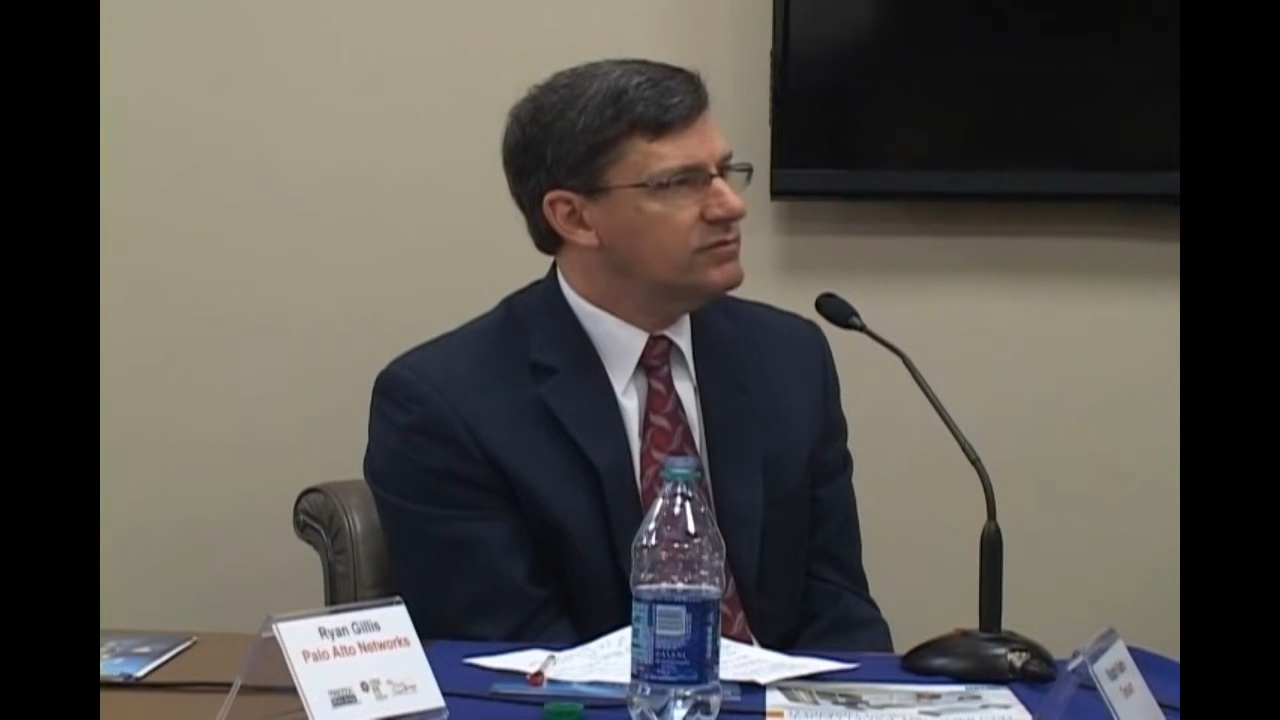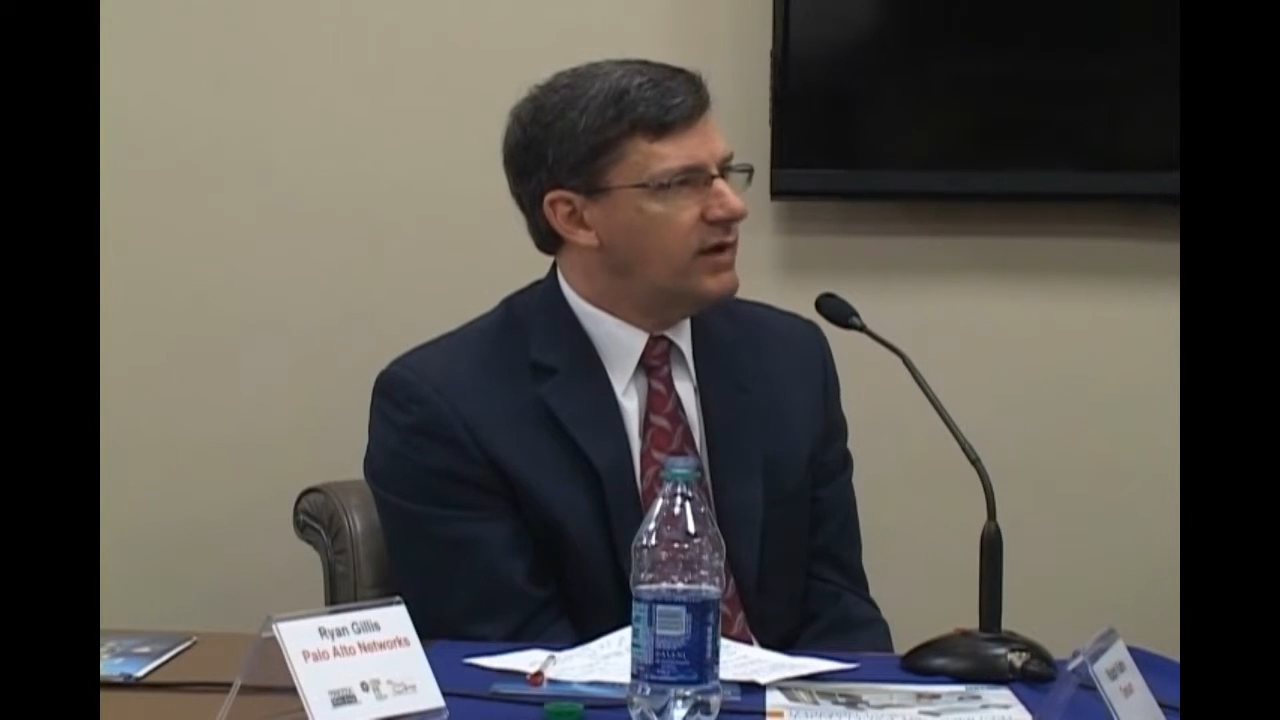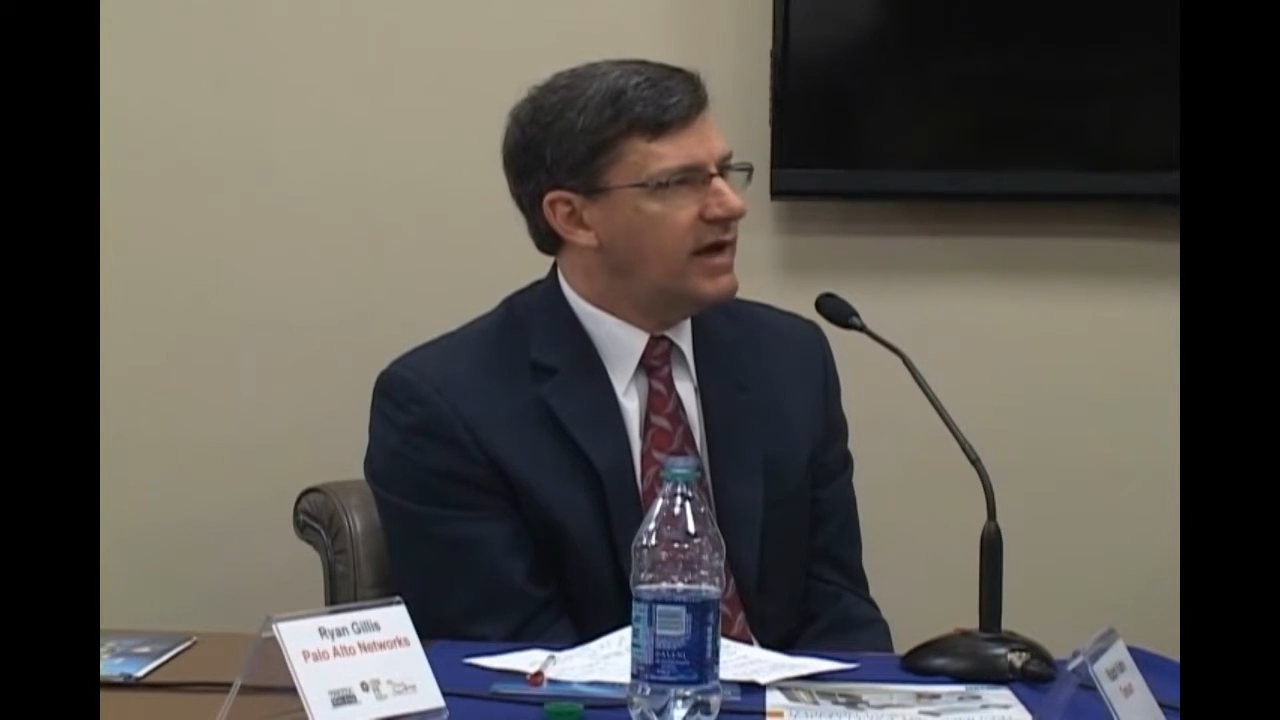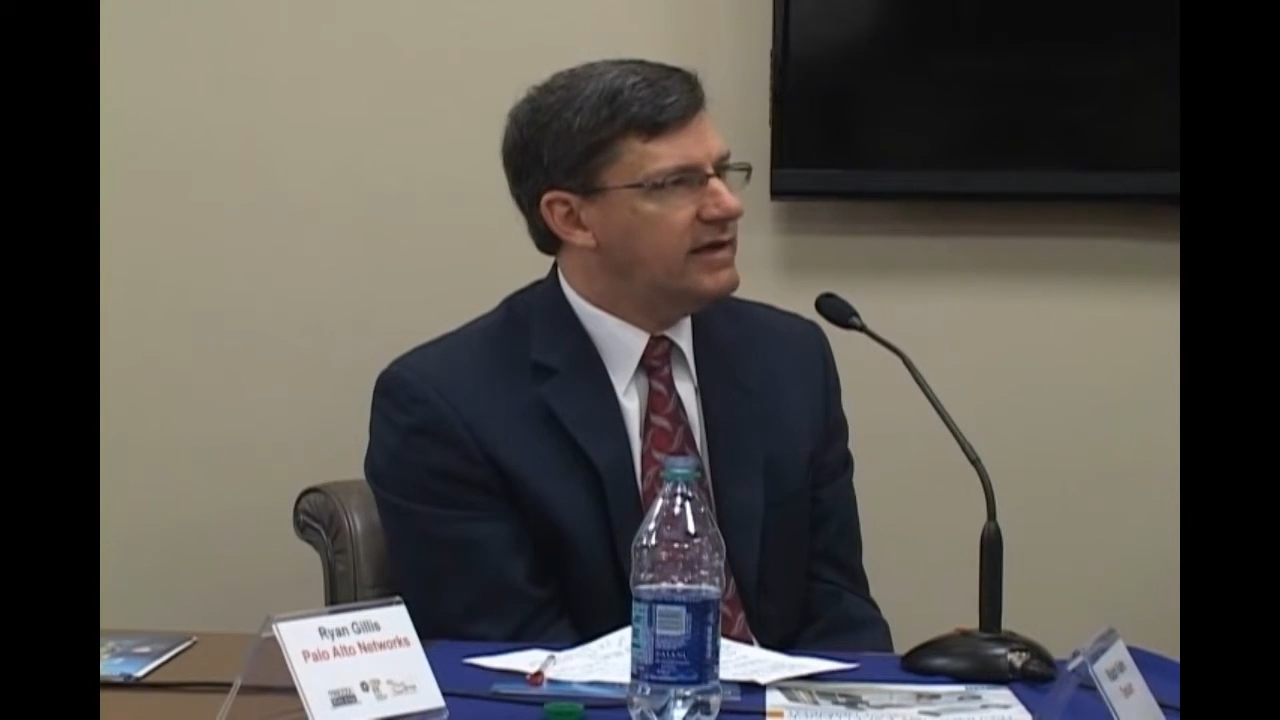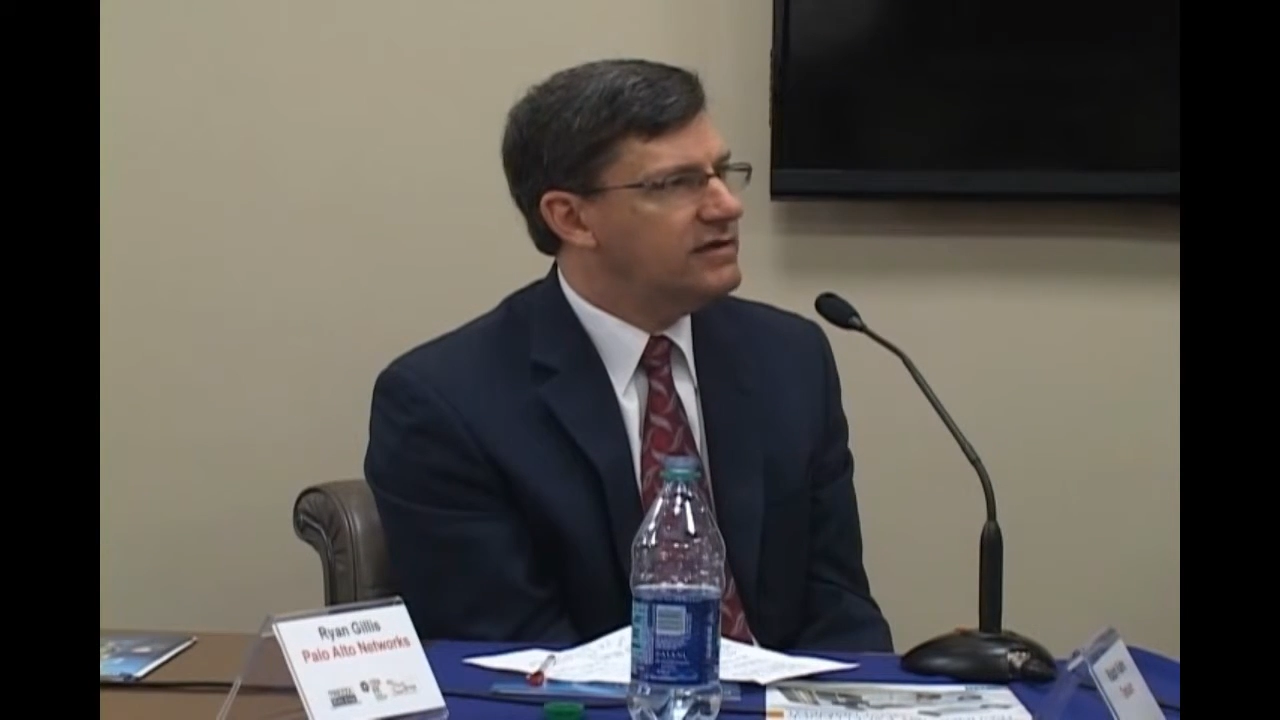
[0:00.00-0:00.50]

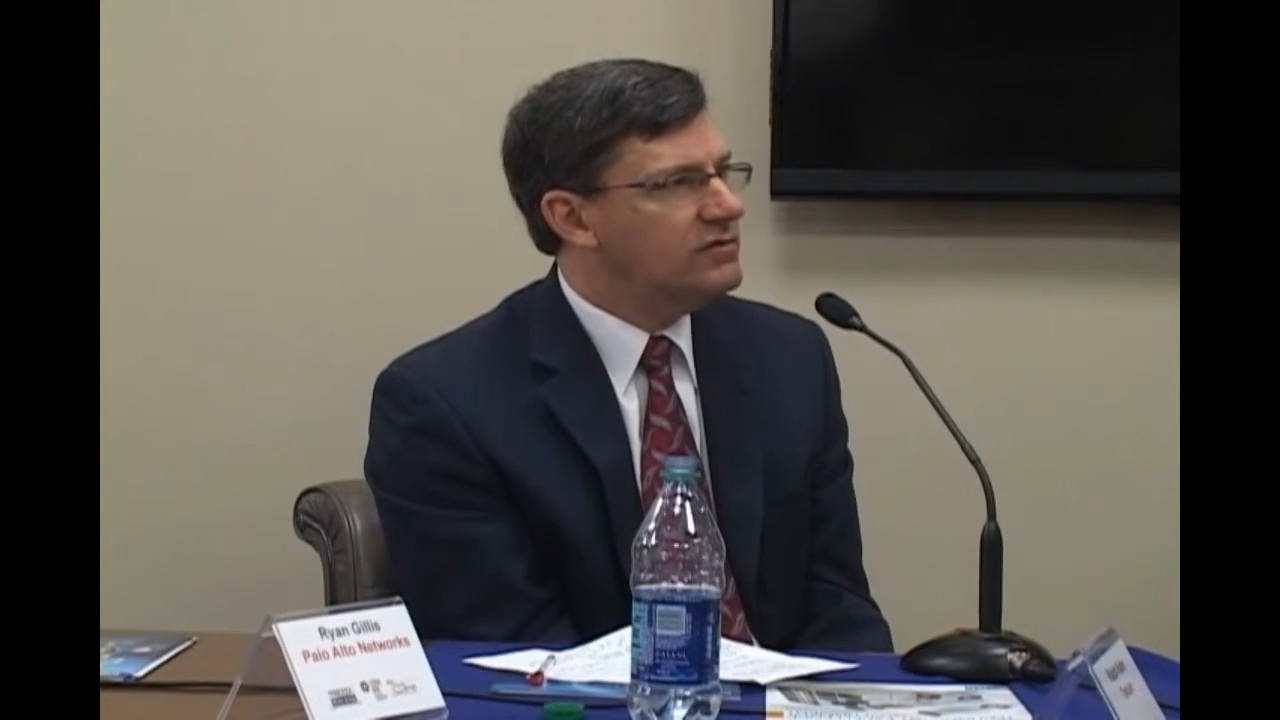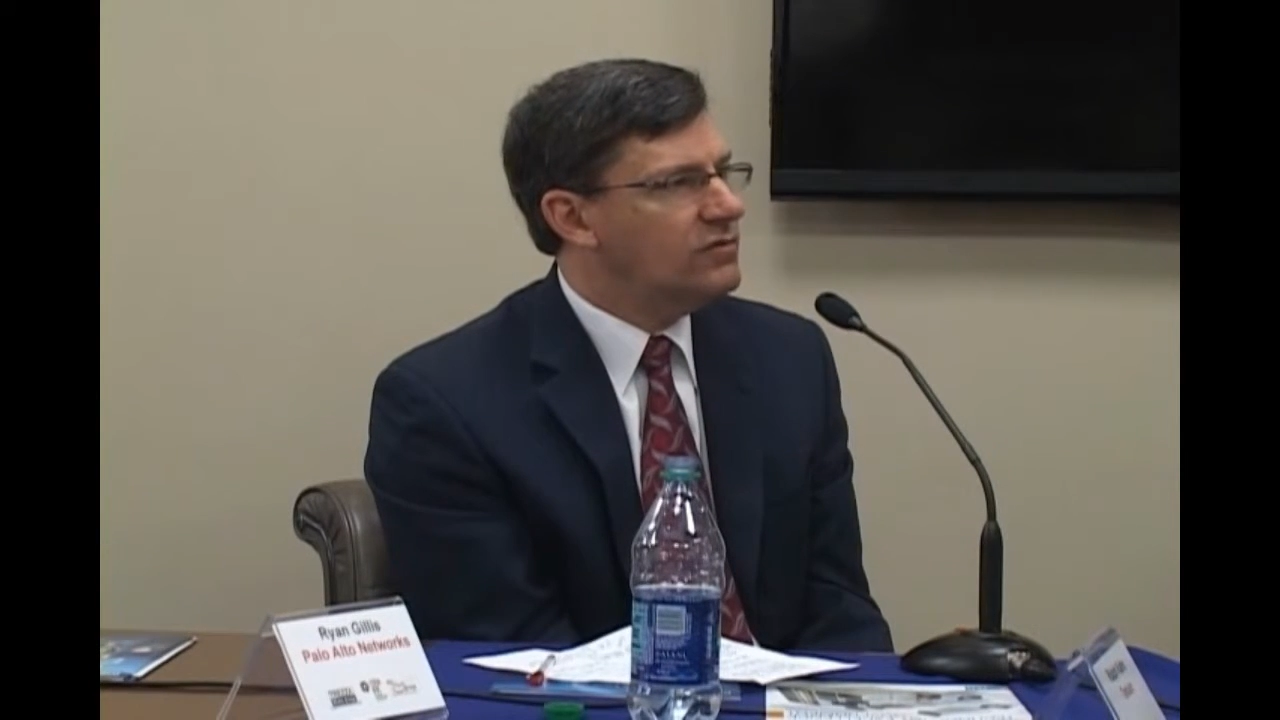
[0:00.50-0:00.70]
buy it